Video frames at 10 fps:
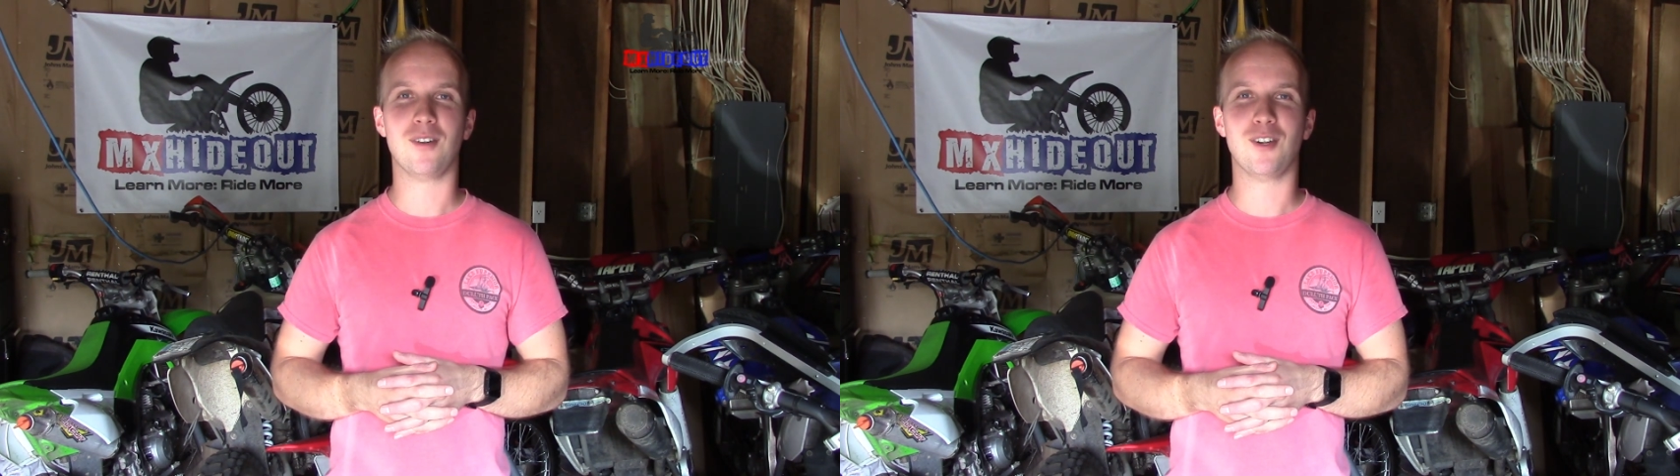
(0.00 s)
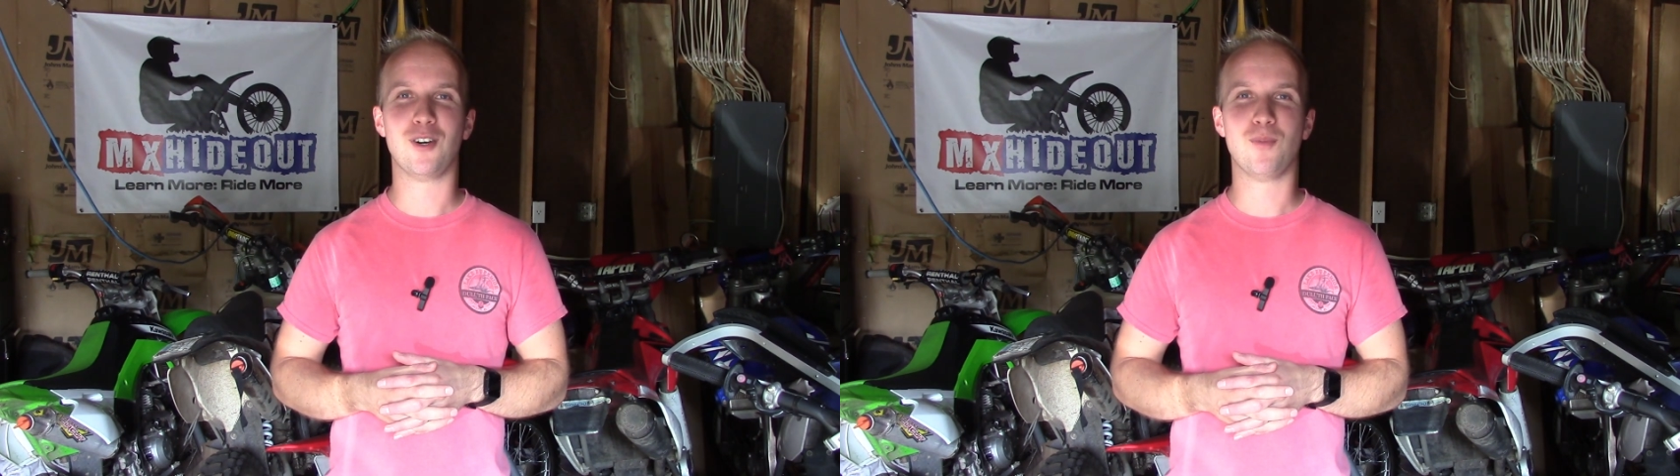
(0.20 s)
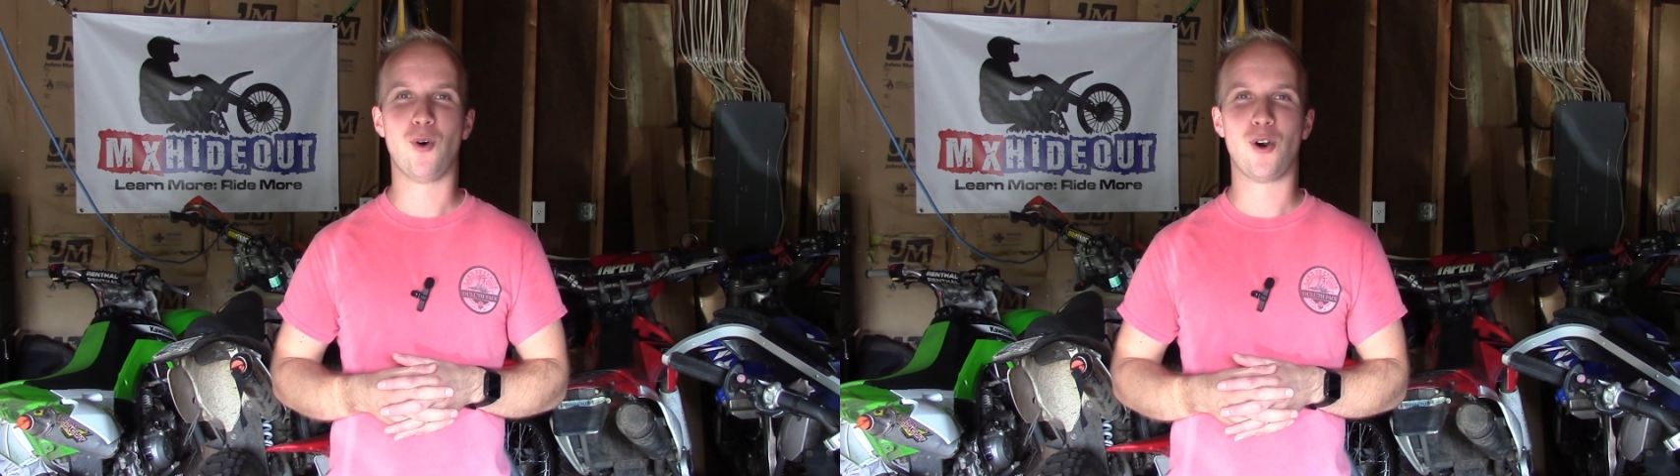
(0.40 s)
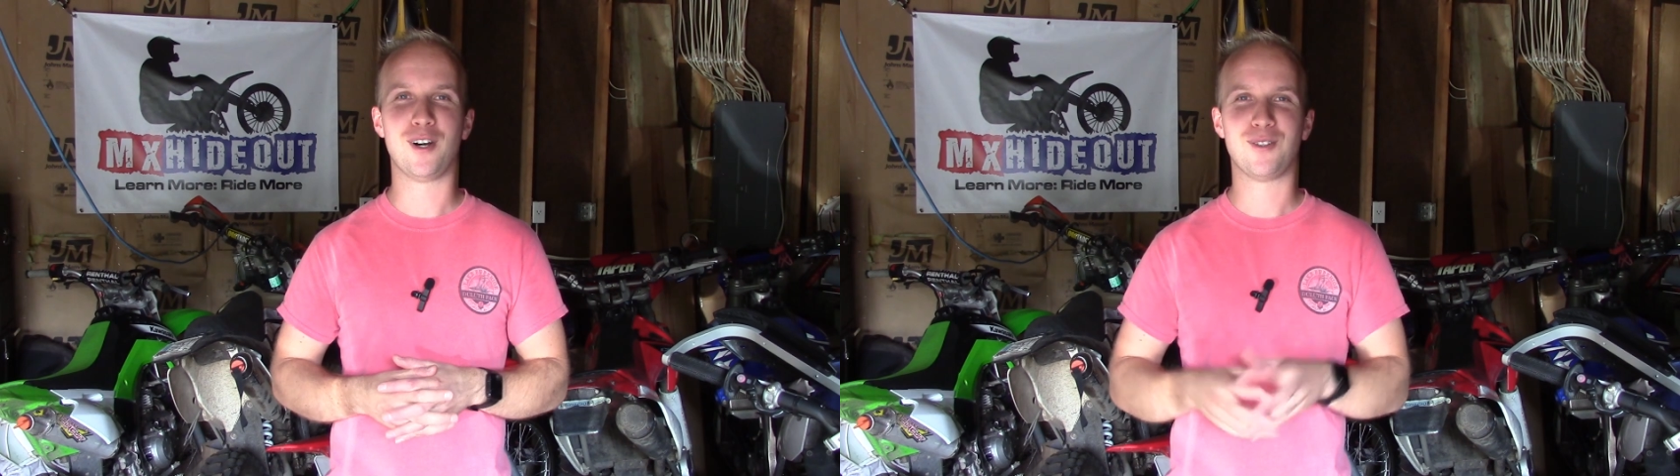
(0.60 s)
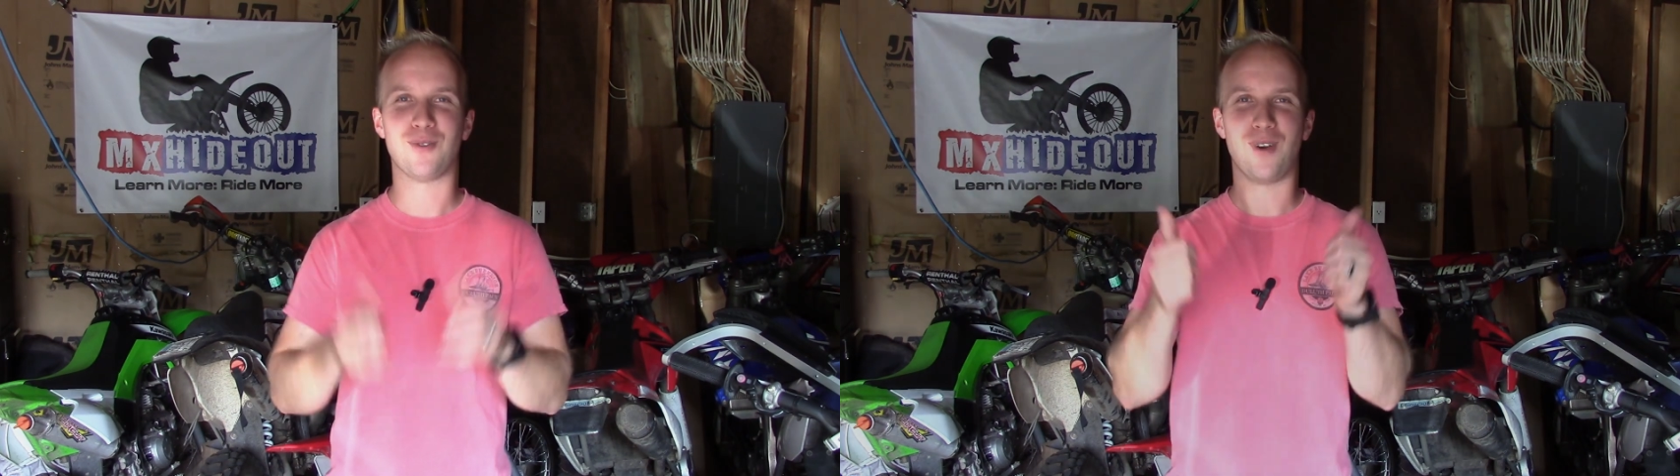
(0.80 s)
Learn
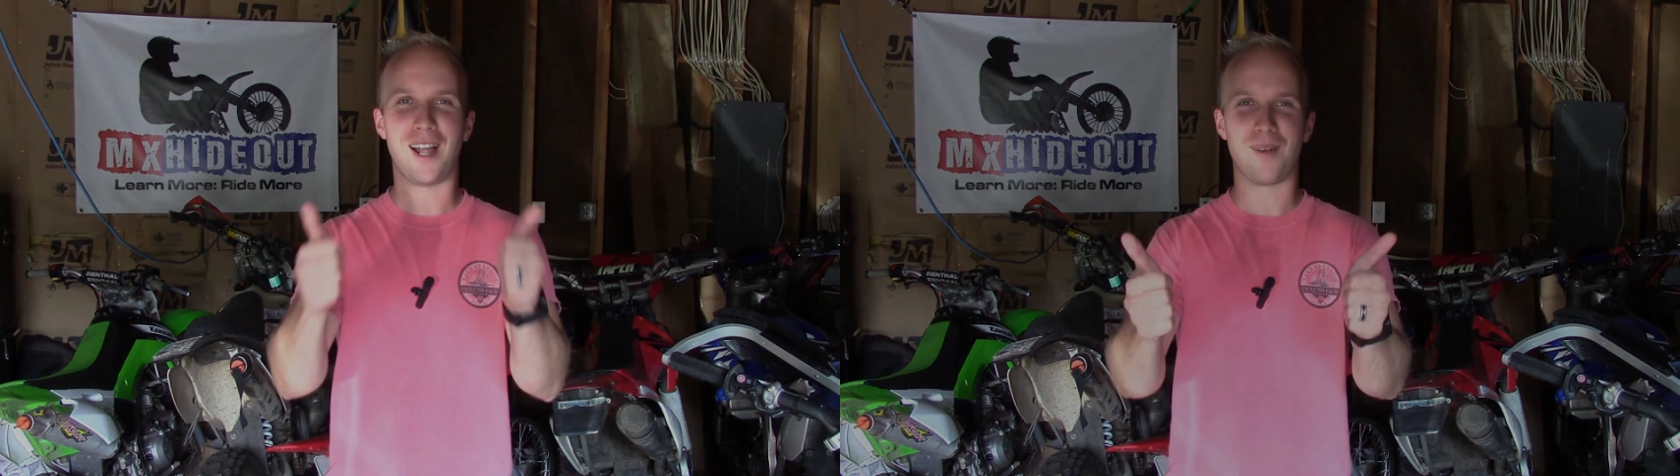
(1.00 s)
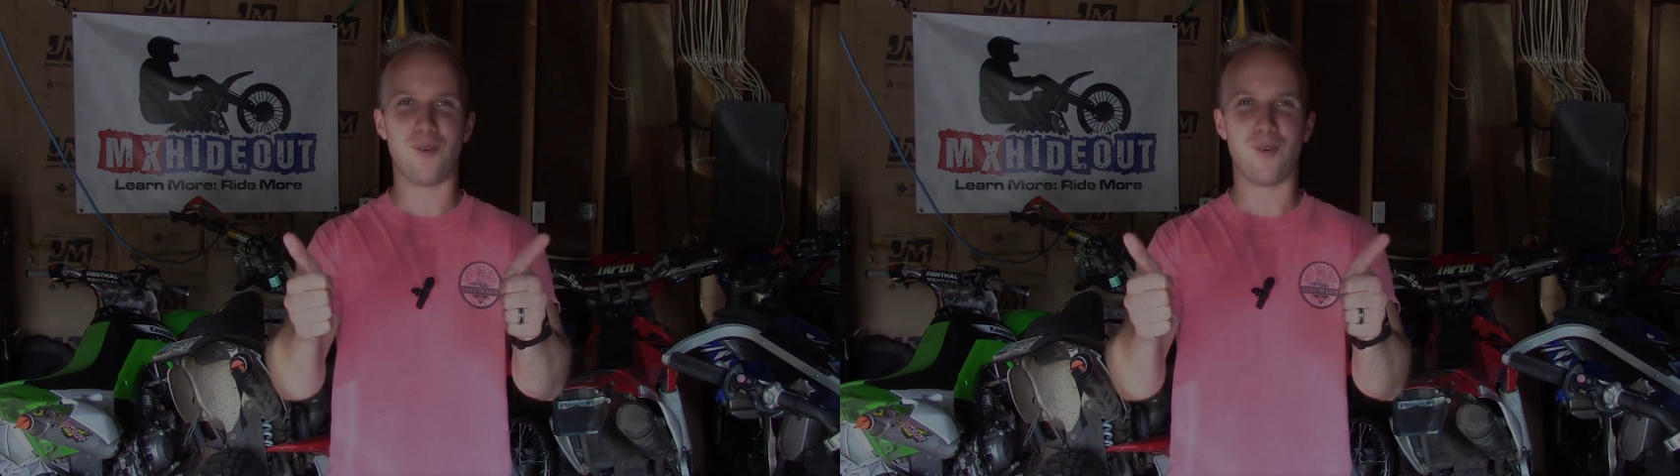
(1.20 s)
more, ride